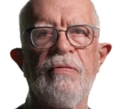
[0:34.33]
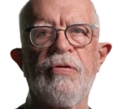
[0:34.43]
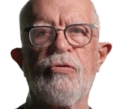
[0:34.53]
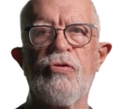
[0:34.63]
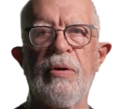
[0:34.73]
of
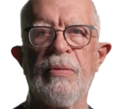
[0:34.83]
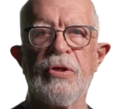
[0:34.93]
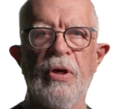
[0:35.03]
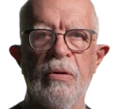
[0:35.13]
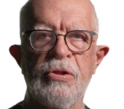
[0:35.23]
the
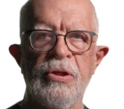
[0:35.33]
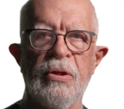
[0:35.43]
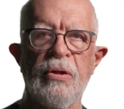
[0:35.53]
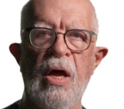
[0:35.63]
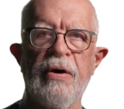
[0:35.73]
trematodes in a
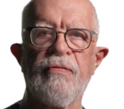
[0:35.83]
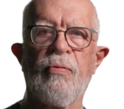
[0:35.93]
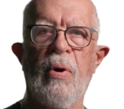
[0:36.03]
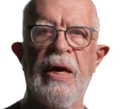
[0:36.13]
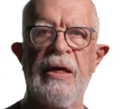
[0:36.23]
lot of
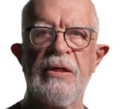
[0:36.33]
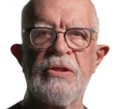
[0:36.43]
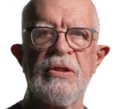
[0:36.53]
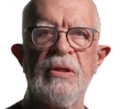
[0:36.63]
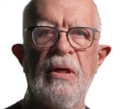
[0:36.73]

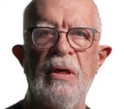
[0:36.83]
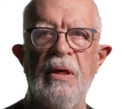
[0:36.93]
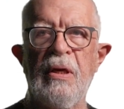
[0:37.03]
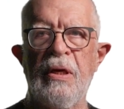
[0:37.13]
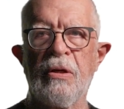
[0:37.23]
ways,
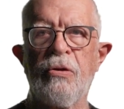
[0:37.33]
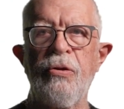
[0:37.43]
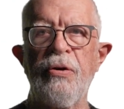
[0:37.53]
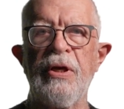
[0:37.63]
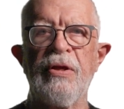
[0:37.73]

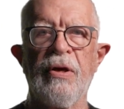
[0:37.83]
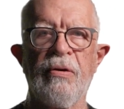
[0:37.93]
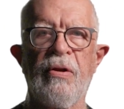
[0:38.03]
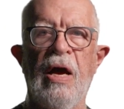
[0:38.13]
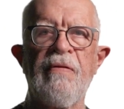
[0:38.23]
including
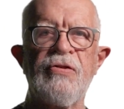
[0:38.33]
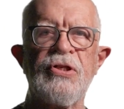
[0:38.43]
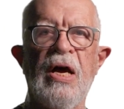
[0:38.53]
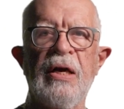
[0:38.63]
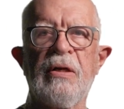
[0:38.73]
their life
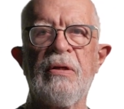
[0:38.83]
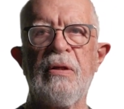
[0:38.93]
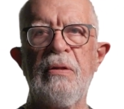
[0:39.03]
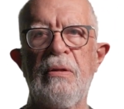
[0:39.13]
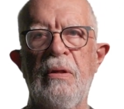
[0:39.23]

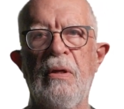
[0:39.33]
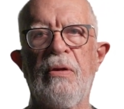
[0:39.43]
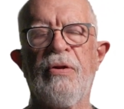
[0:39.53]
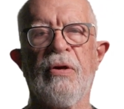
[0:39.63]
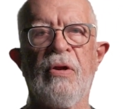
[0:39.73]
cycle,
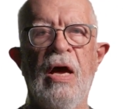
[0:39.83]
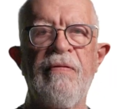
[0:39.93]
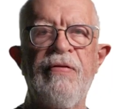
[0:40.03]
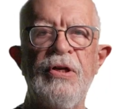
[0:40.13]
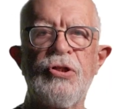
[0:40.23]
their
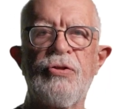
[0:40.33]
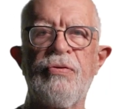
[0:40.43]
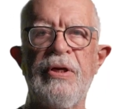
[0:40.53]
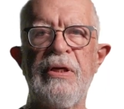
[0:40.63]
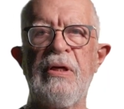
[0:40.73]
life
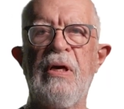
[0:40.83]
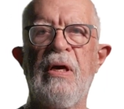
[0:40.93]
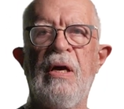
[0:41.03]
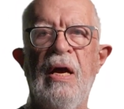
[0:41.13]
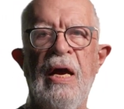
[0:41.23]
history,
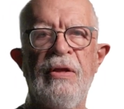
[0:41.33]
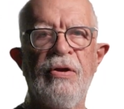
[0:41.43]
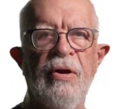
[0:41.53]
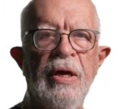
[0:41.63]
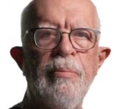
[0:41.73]
and
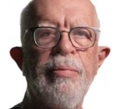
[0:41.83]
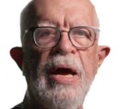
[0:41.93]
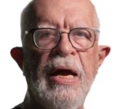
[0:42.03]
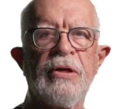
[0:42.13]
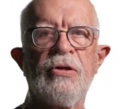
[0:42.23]
their
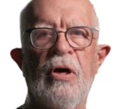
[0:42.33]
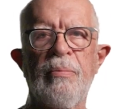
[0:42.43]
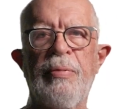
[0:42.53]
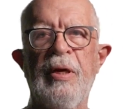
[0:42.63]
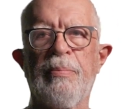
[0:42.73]
impact on
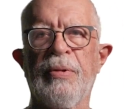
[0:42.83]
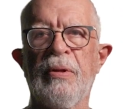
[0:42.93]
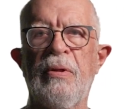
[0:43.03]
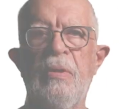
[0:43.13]
people.